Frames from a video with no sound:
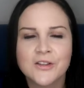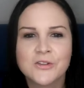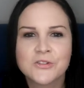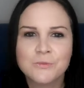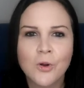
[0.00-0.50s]

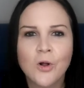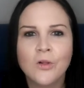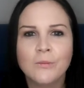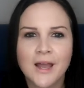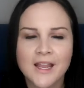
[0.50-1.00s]

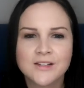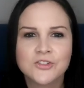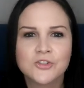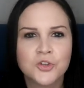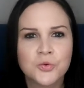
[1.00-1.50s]
small bites,
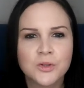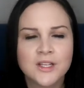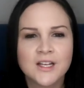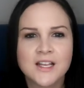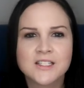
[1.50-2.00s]
chew really
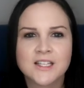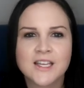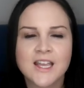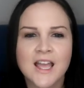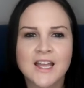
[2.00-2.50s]

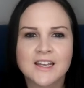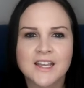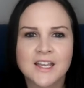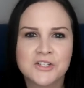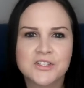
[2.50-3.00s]
nicely, and
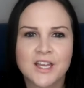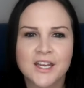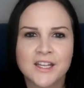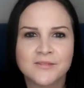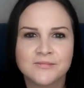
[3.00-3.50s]
it can just
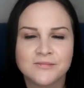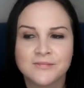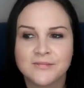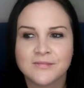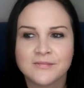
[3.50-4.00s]
kind
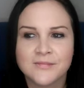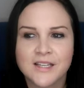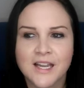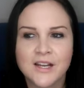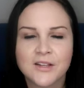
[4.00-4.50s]

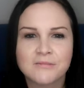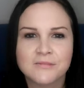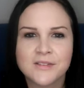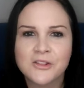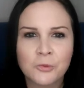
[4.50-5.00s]

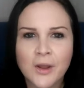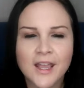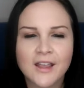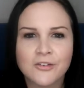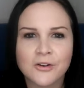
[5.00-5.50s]
of get in the
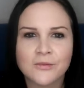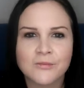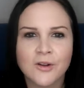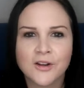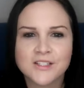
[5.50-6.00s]
way if you're
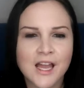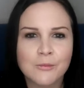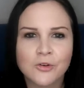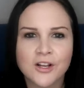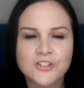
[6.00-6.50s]
on a time
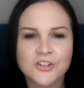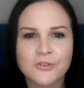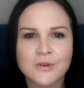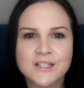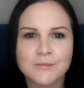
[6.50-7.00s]
crunch and you
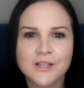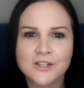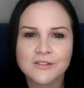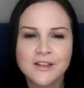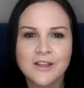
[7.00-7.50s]
need to
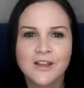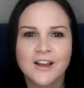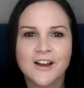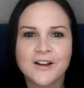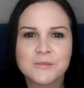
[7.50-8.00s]
be
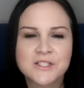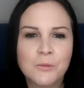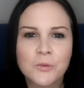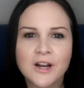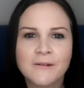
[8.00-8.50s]

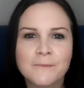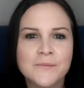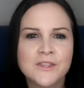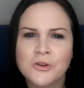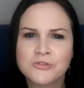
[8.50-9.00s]
somewhere.
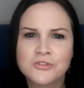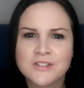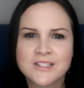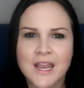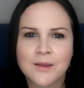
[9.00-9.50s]
Don't choose
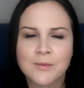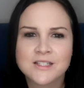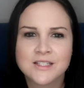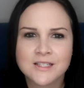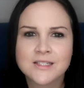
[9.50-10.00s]
steak
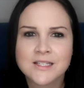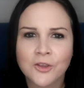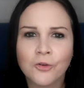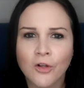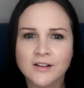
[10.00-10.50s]
because it's going to take
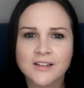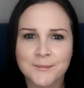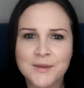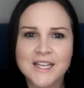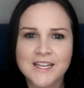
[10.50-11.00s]
you a long time
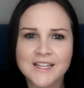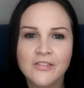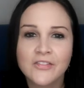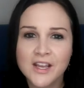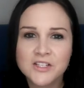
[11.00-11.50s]
to eat it.
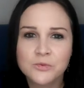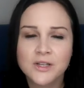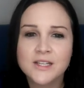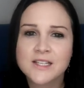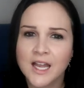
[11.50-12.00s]
The next
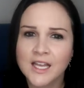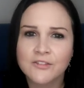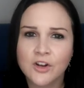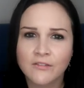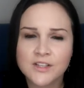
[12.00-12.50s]
one is kind of
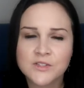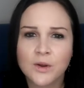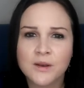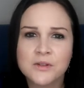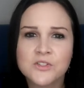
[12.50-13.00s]
an obvious
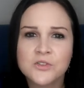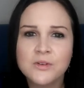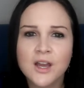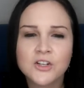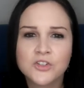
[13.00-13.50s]
one, but do
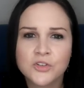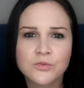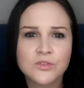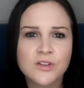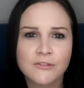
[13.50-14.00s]
not
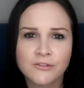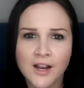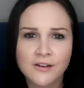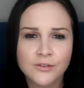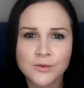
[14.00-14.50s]
choose
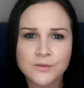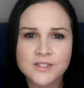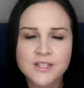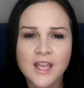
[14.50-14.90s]
fried foods.